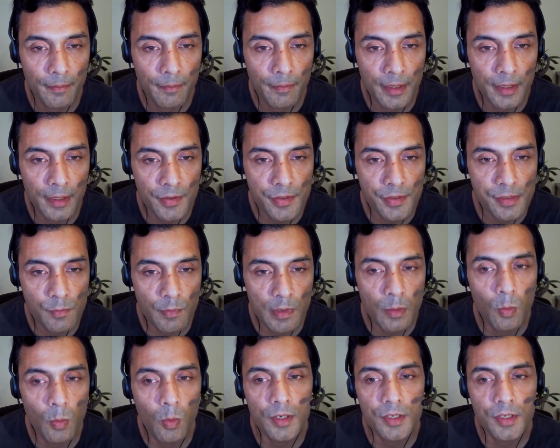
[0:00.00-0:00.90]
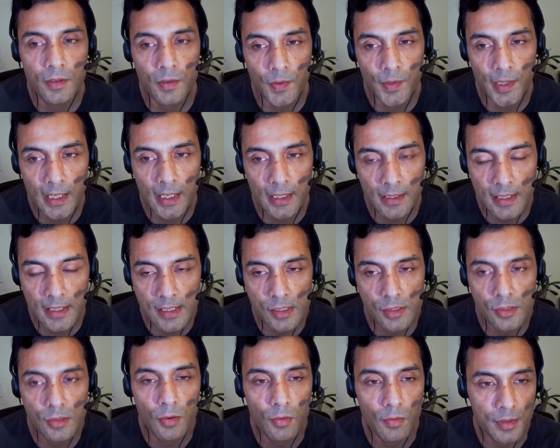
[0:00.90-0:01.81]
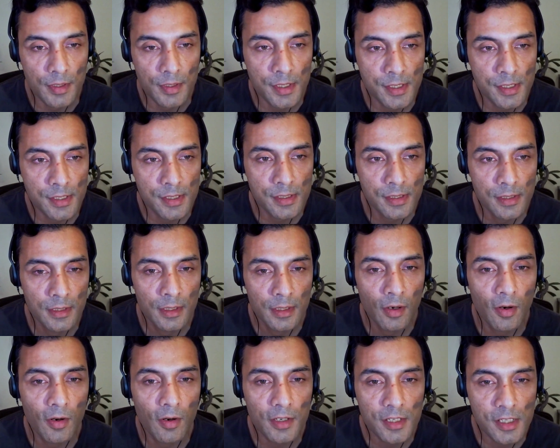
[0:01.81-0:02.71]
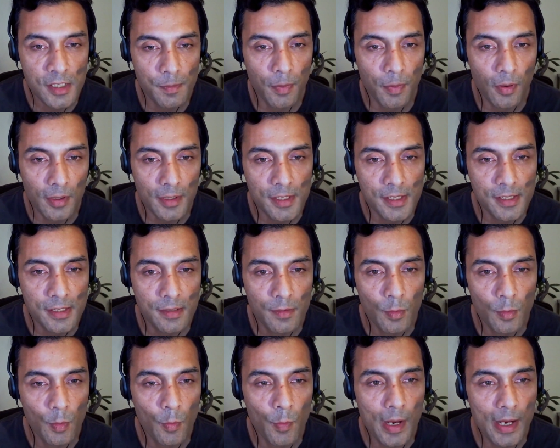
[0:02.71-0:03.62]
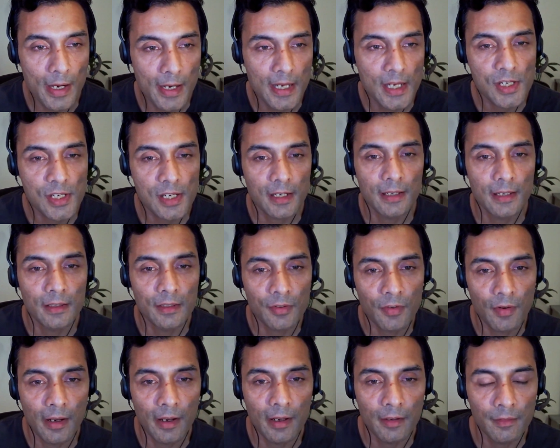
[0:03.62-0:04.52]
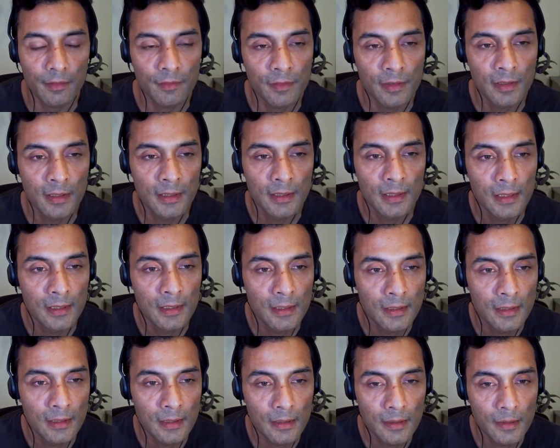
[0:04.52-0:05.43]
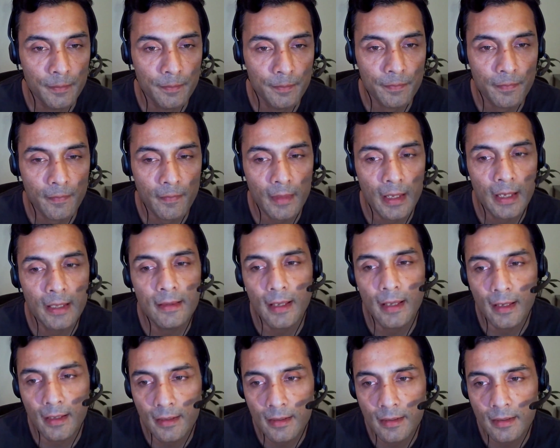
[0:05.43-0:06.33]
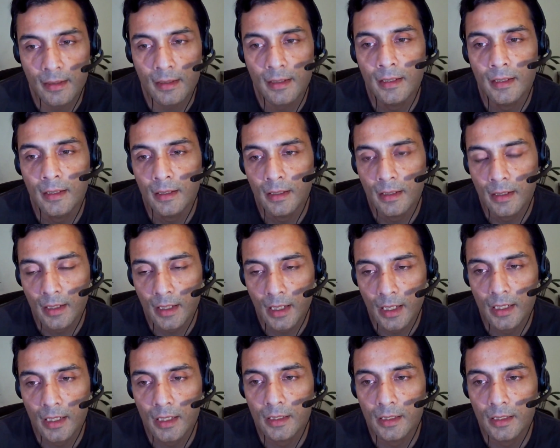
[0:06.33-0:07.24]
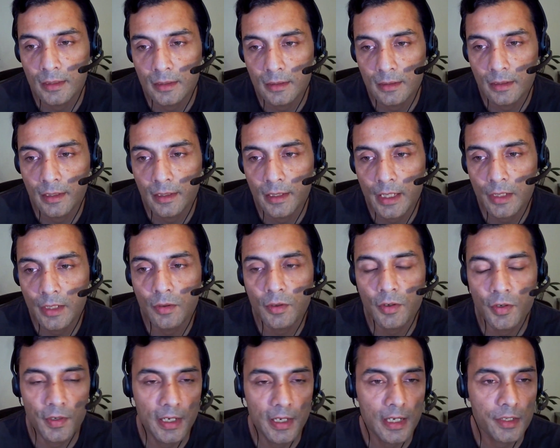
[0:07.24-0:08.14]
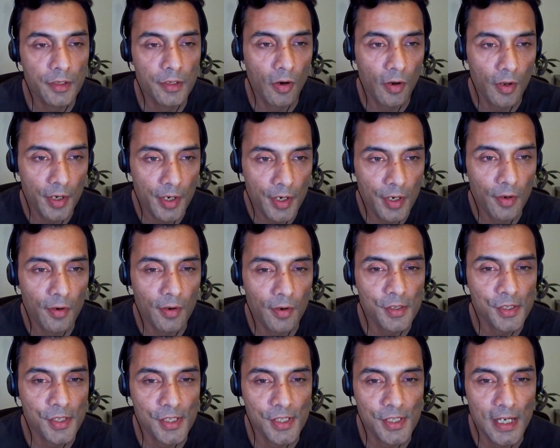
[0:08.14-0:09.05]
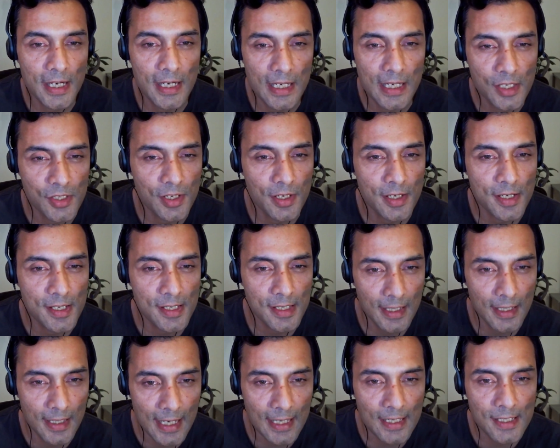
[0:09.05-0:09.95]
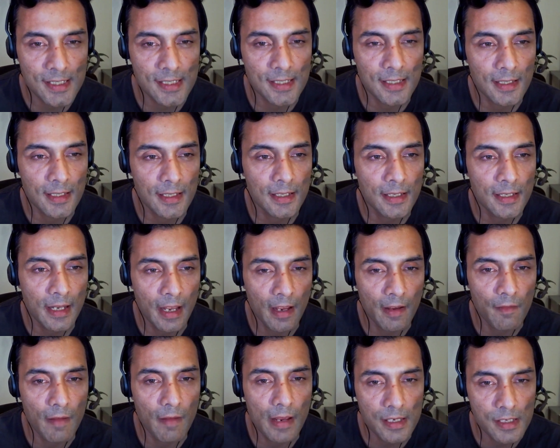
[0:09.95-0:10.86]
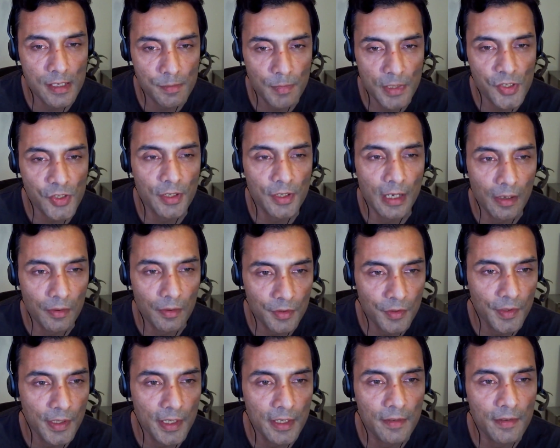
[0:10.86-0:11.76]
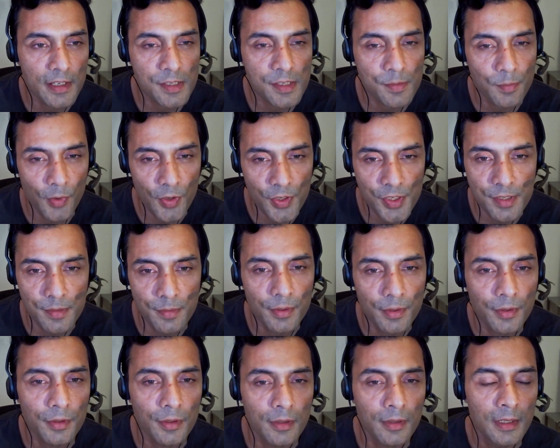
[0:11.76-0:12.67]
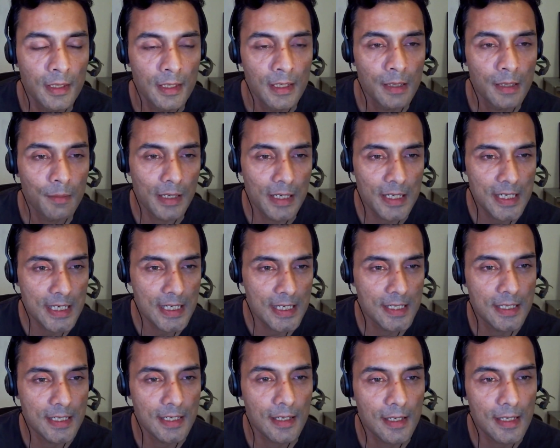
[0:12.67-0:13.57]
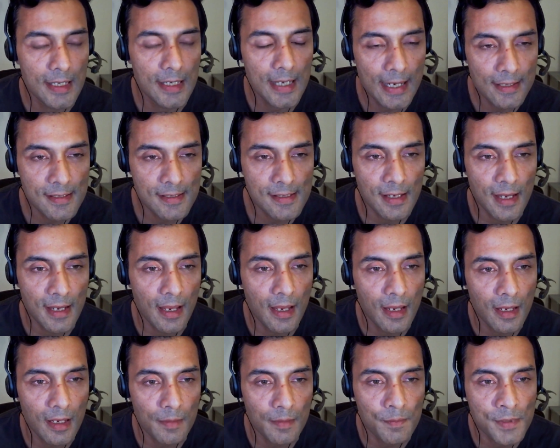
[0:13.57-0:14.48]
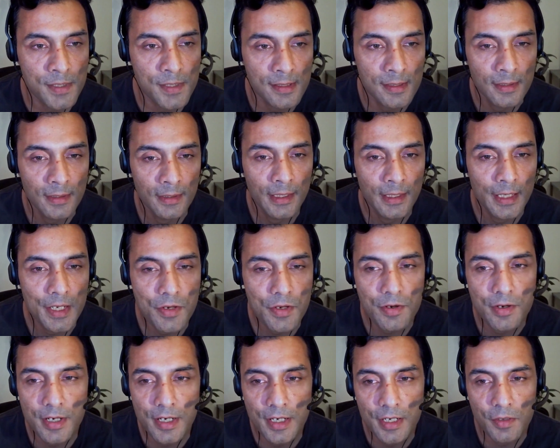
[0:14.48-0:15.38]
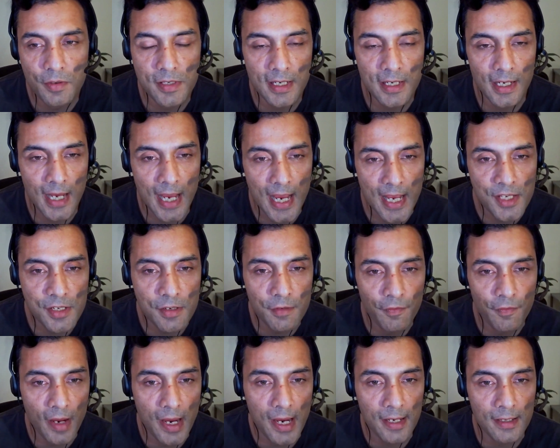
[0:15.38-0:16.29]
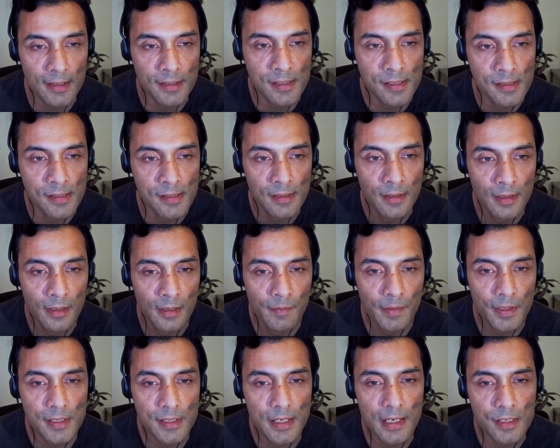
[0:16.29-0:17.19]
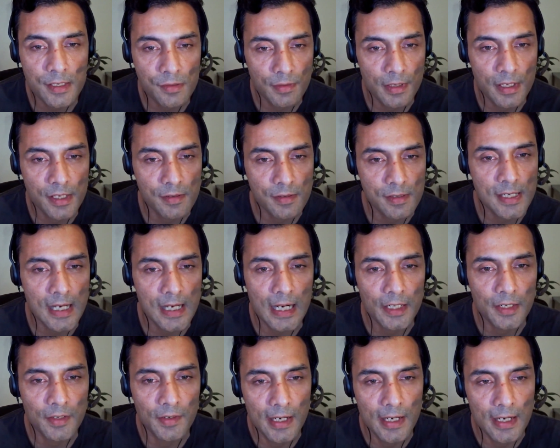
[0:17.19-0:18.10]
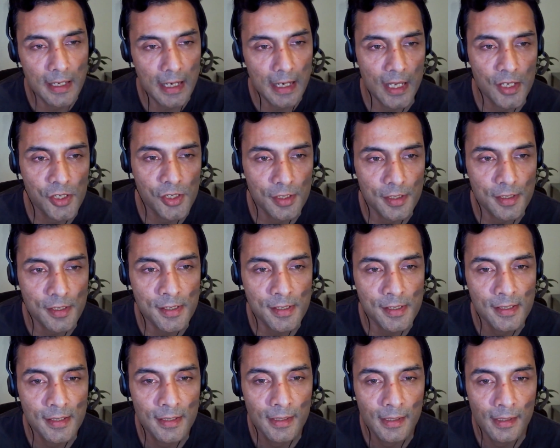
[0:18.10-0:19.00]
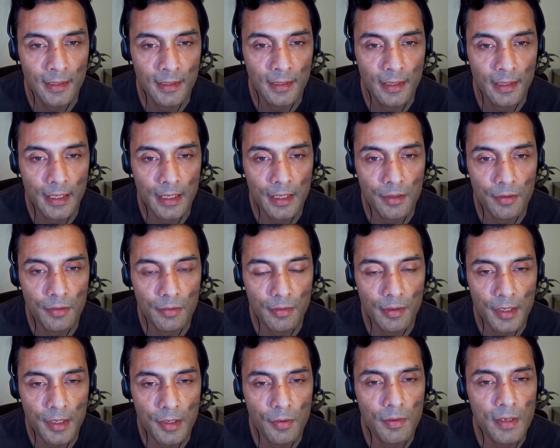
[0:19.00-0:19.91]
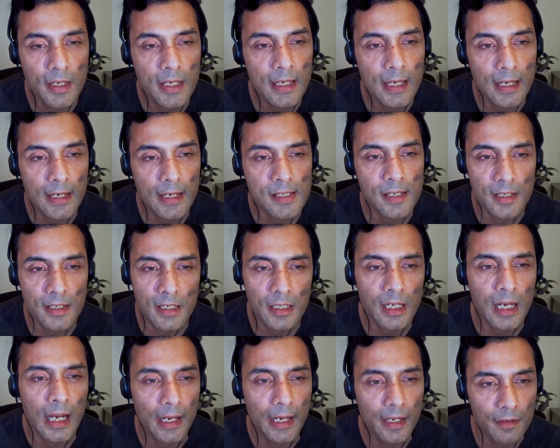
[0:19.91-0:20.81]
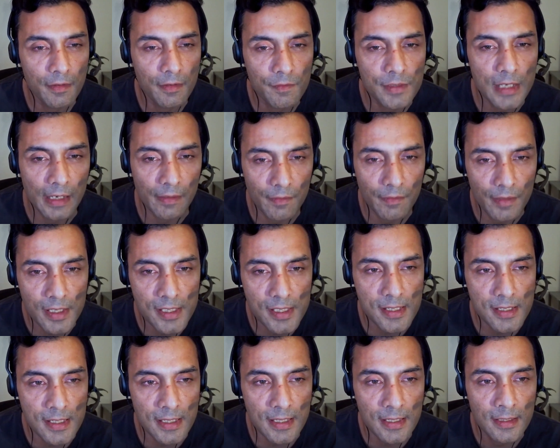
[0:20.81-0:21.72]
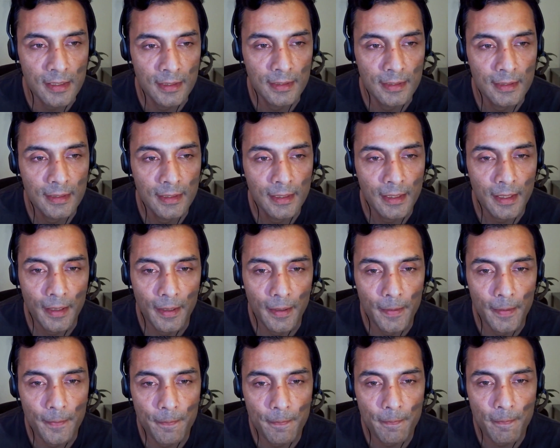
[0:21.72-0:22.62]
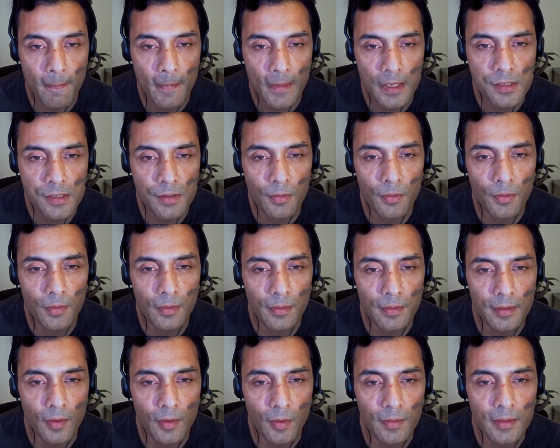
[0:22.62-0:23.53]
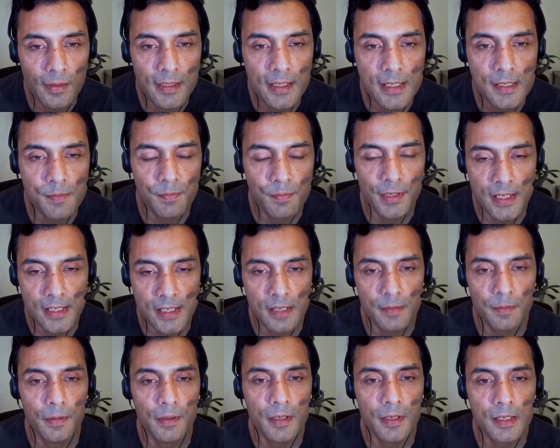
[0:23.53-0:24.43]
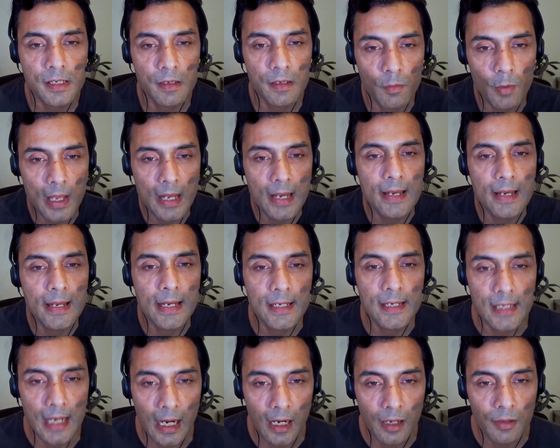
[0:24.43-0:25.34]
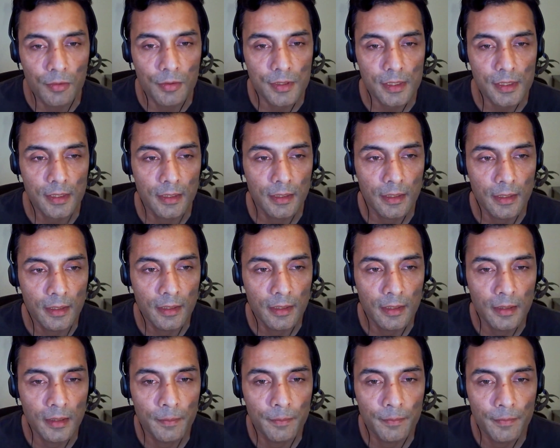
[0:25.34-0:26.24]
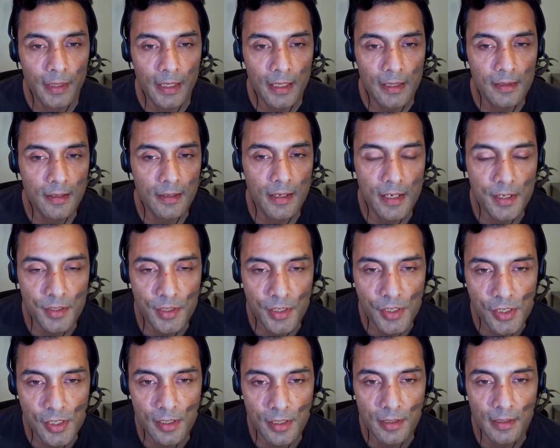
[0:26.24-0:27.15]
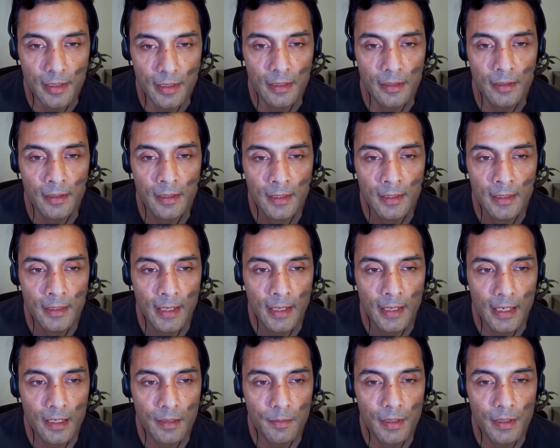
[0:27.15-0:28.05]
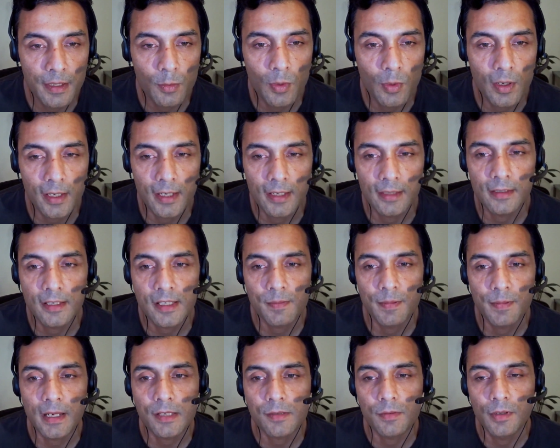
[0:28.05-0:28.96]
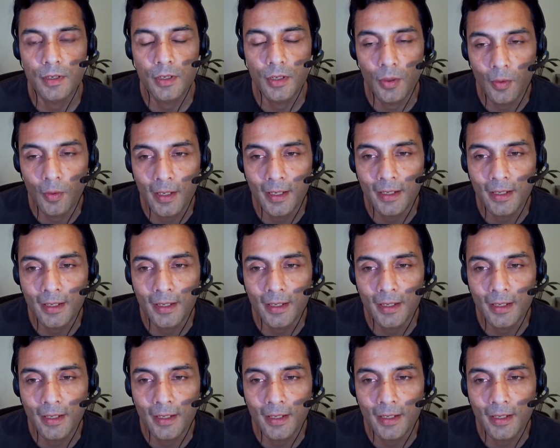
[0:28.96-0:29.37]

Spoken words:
because we want to create these nodes, hotspots where nature can thrive, and then kind of create corridors such that nature is connected, have as much ground greenery as possible, multi-tiered landscapes, reducing edge effects, because as soon as you start creating edges, you only get a certain kind of diversity. So all these principles are well laid out in the literature, and anybody working in the space would know